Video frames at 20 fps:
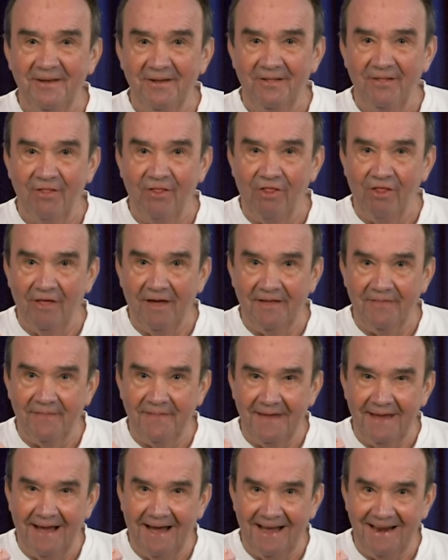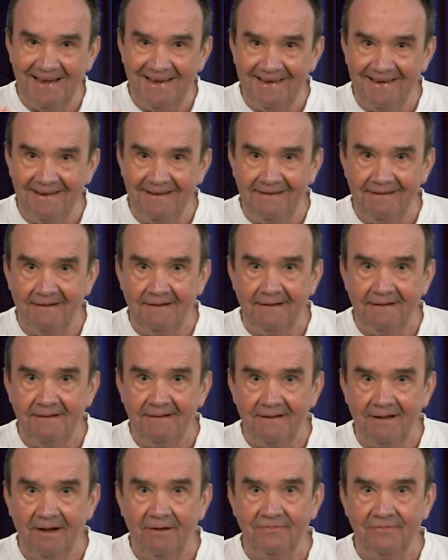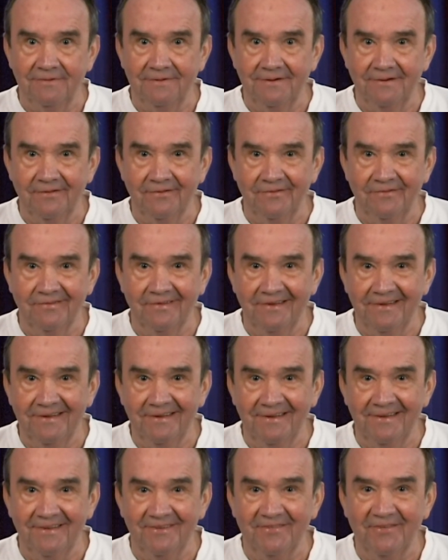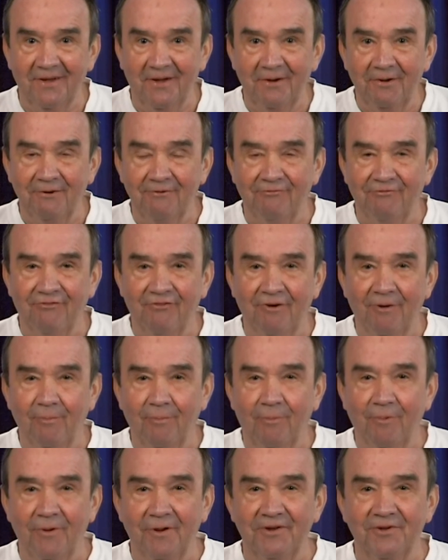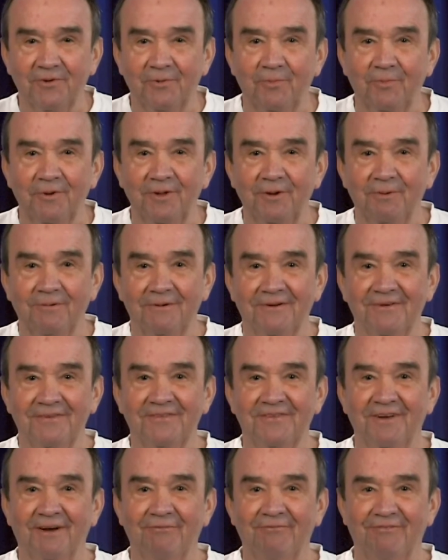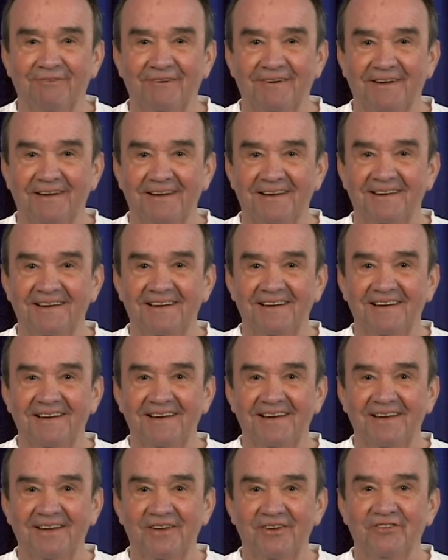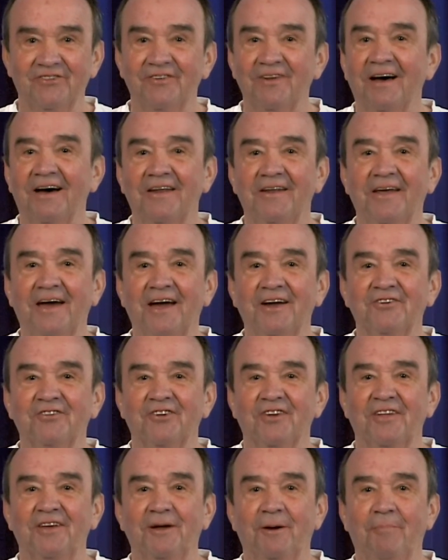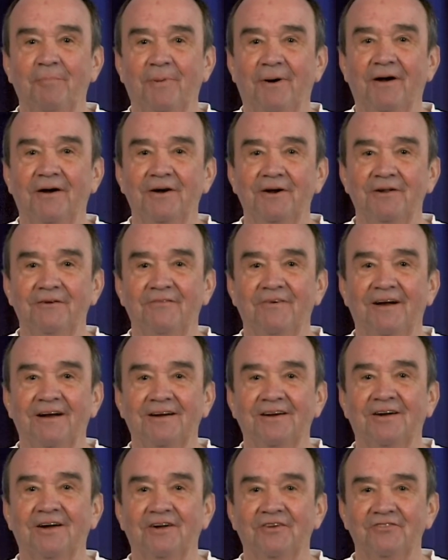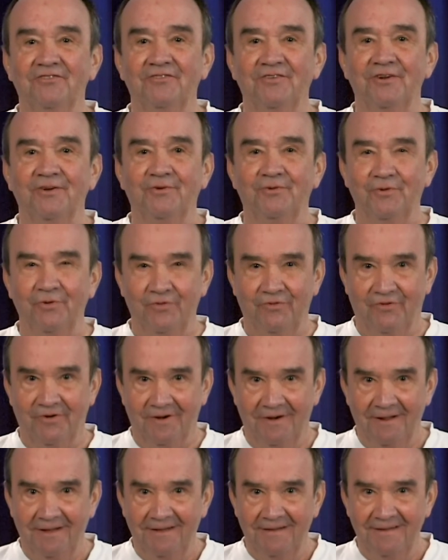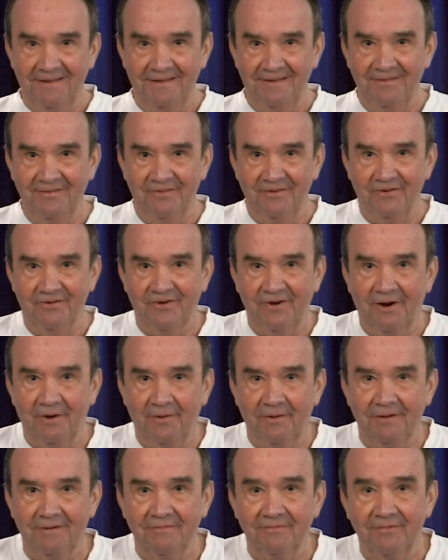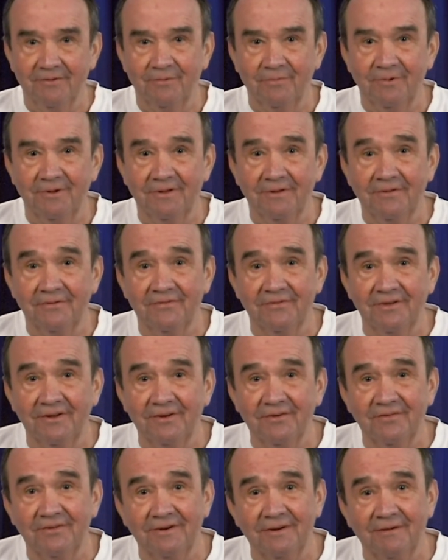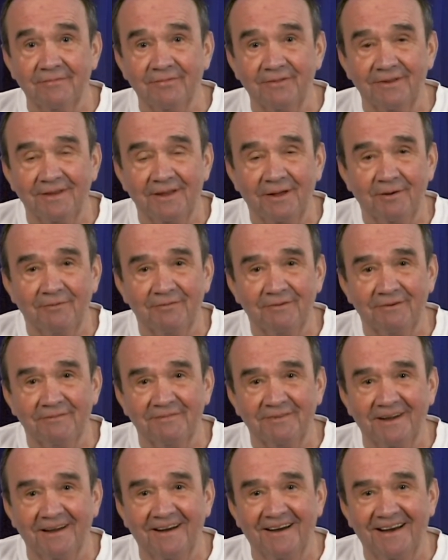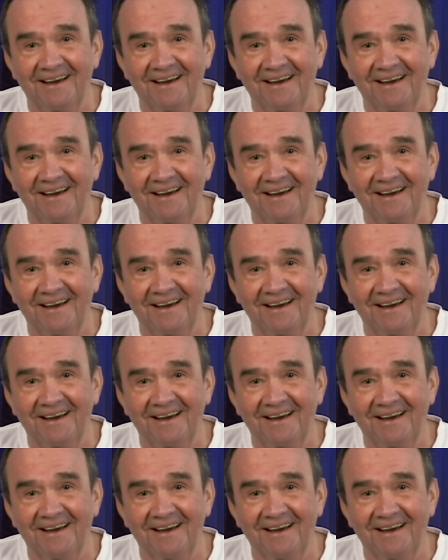that the idea of the disease from which we were suffering is not actually a part of our constitution in the sharing of the realization of the love of God.